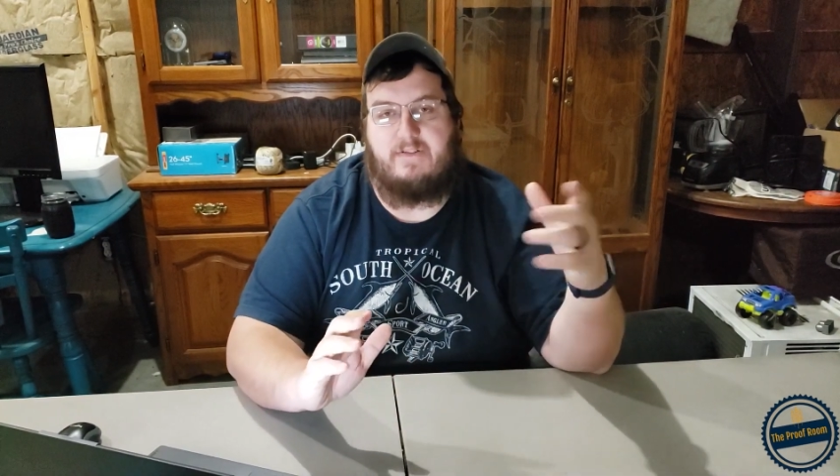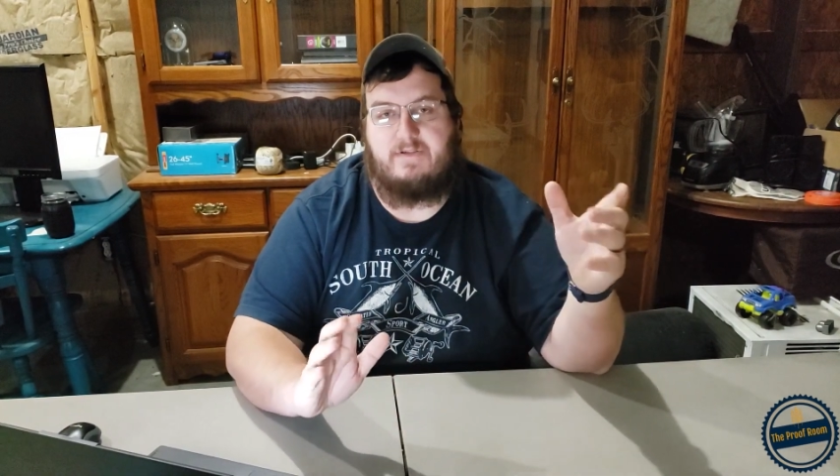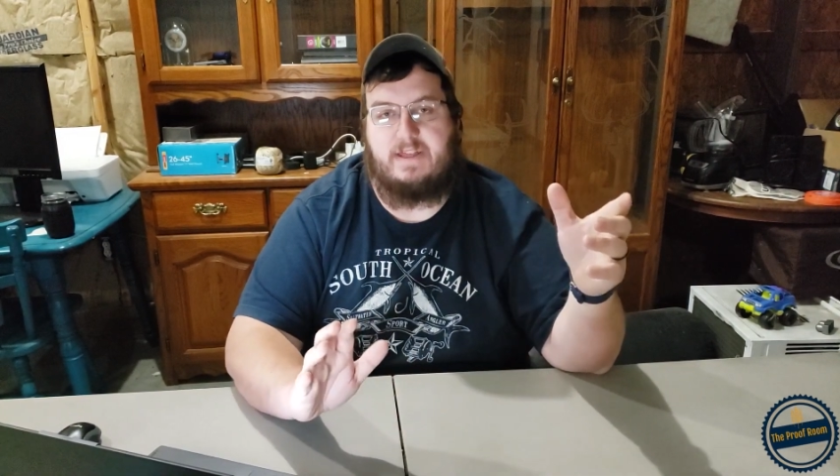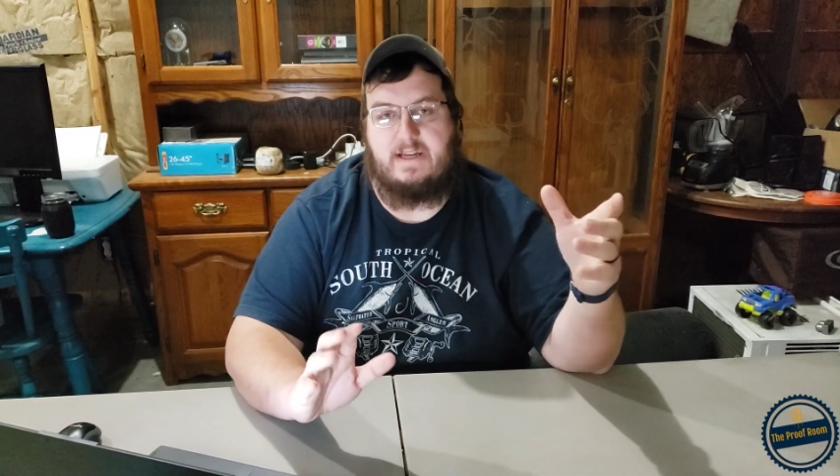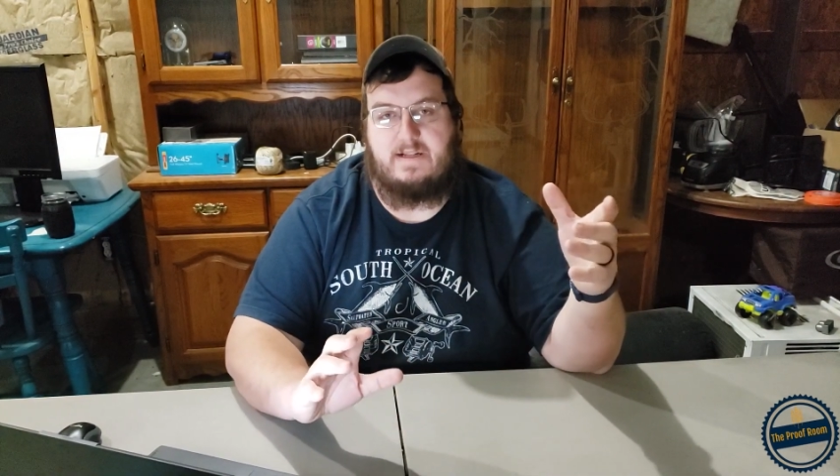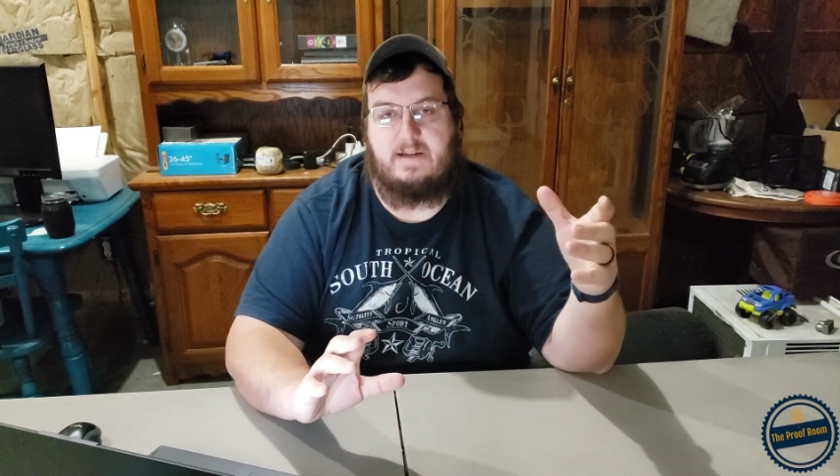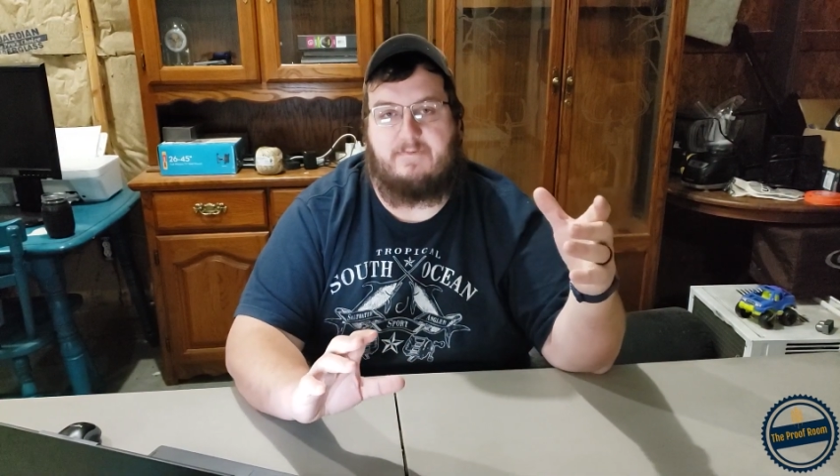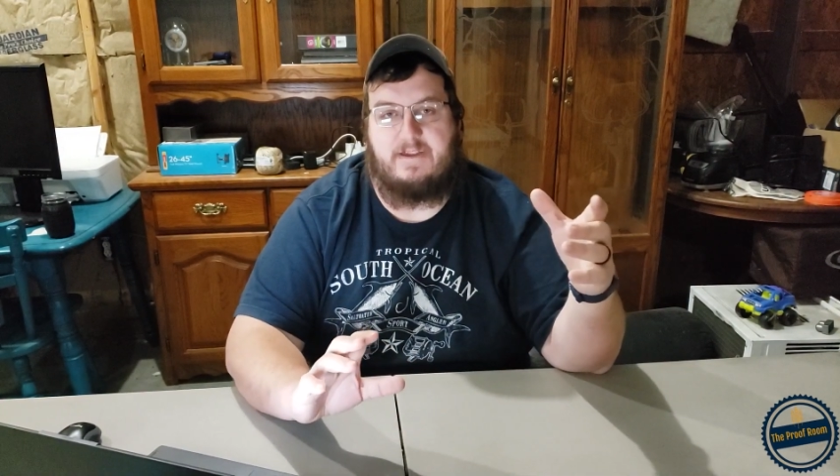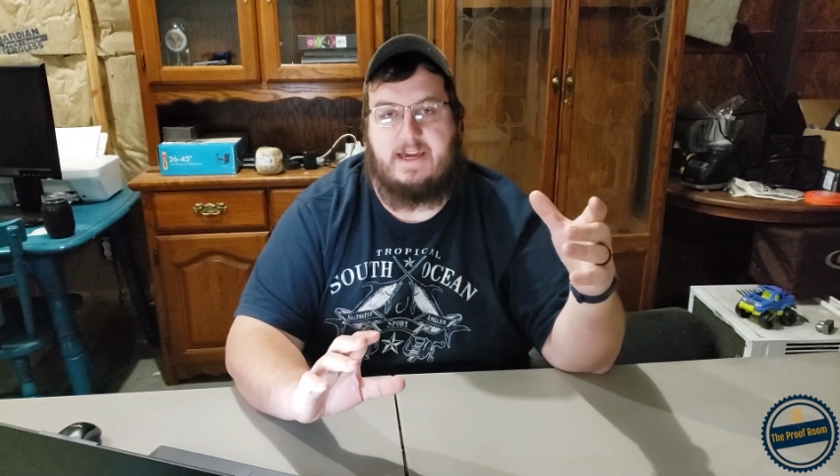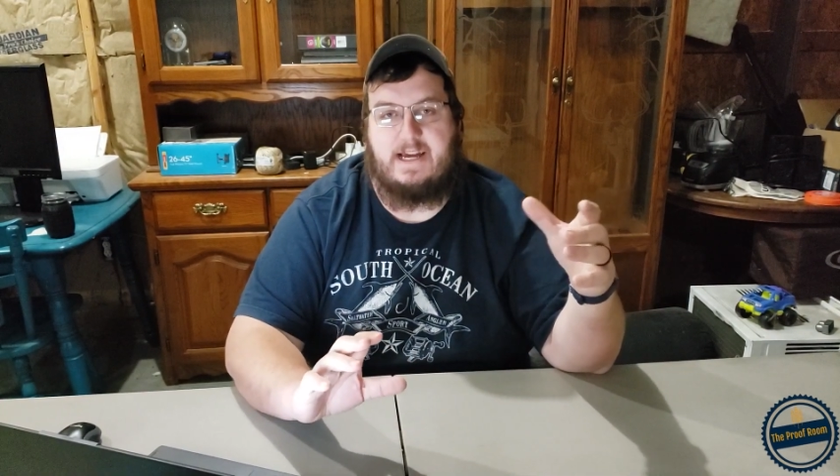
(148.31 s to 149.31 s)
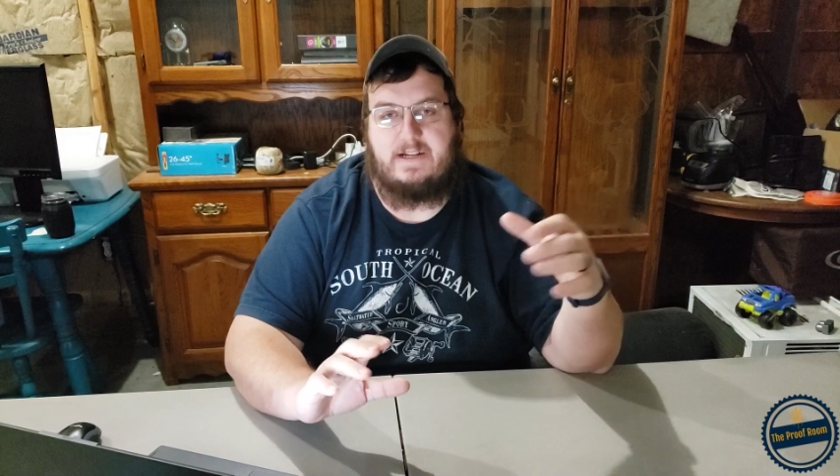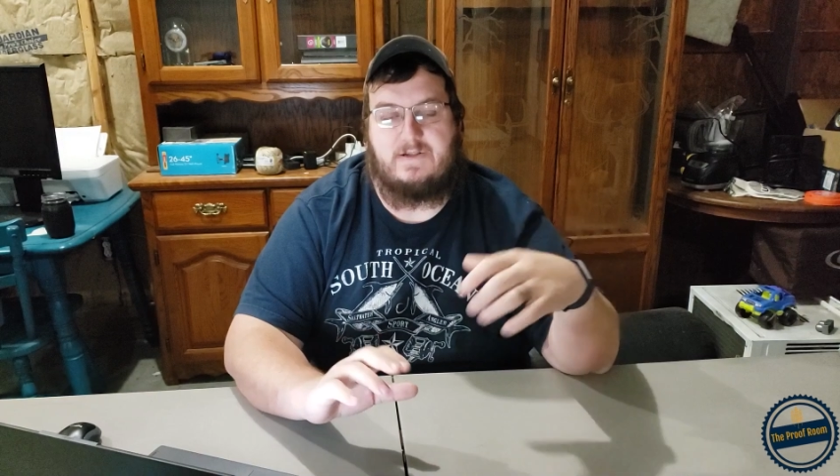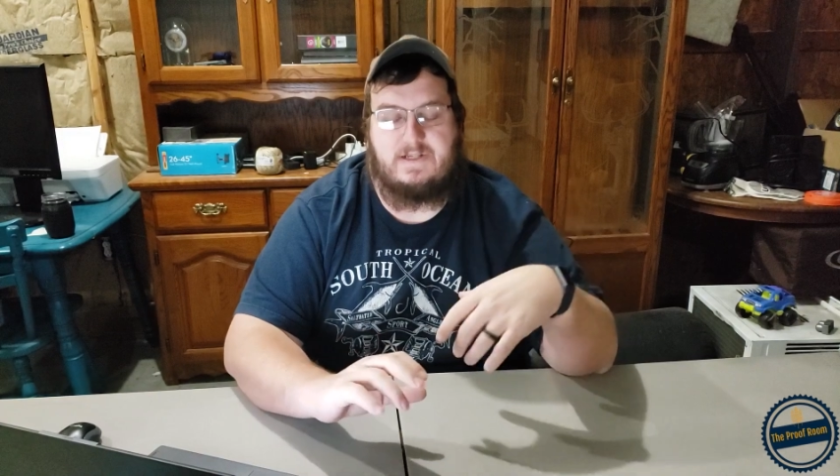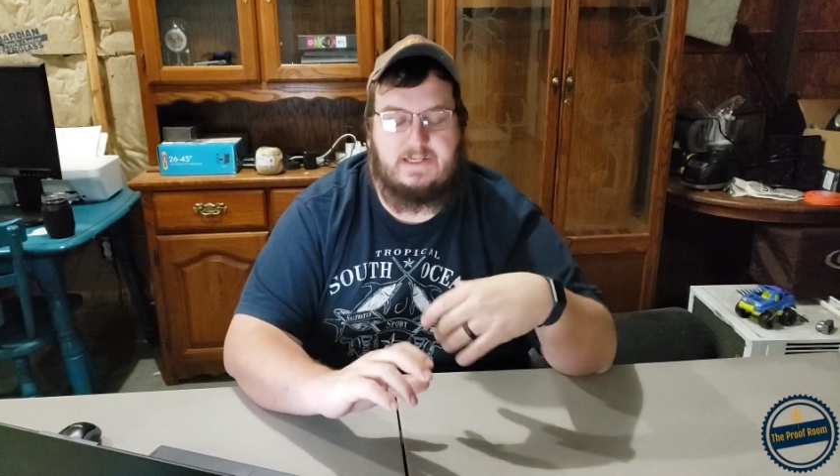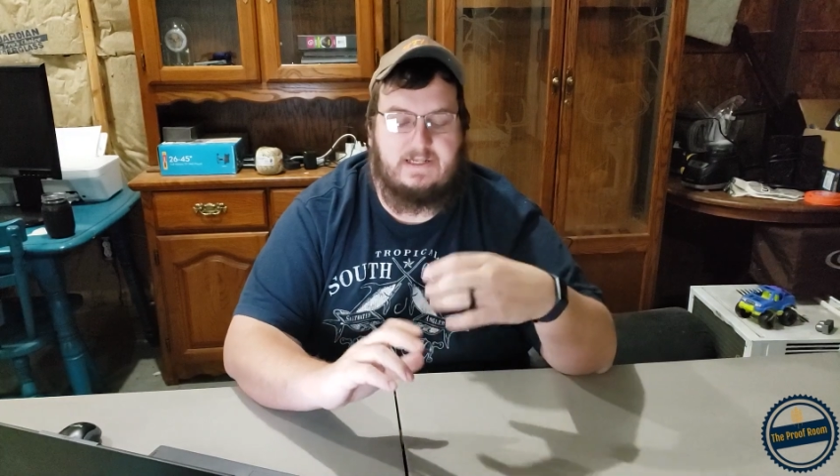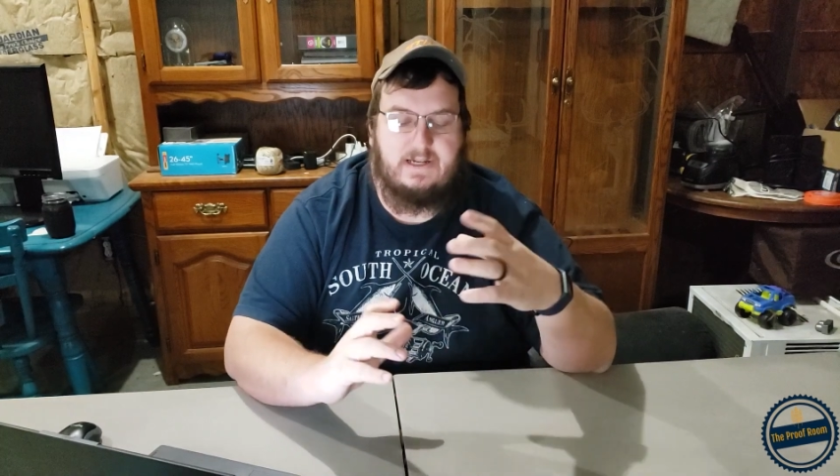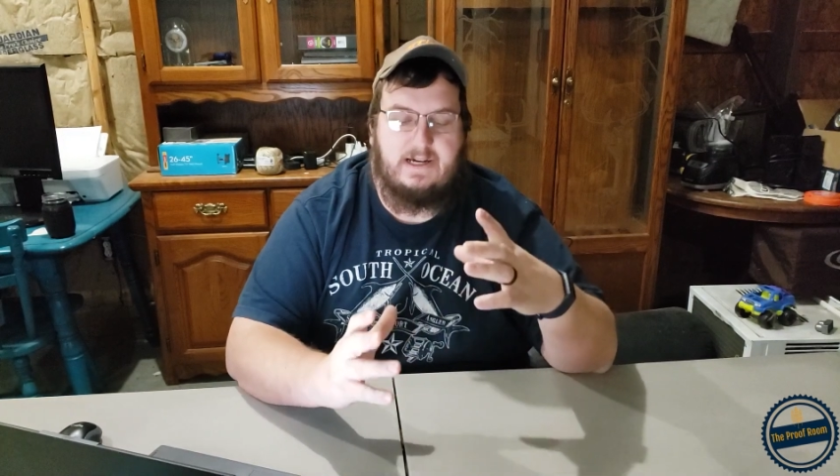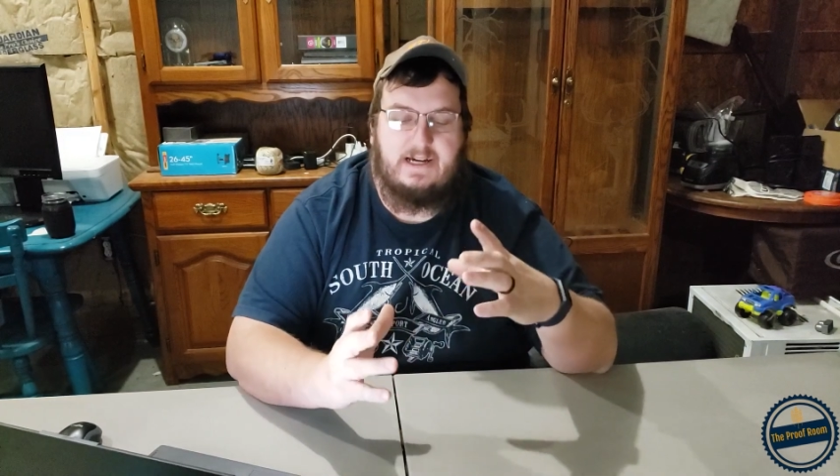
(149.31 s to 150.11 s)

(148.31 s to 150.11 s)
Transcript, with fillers: everything except for the handles,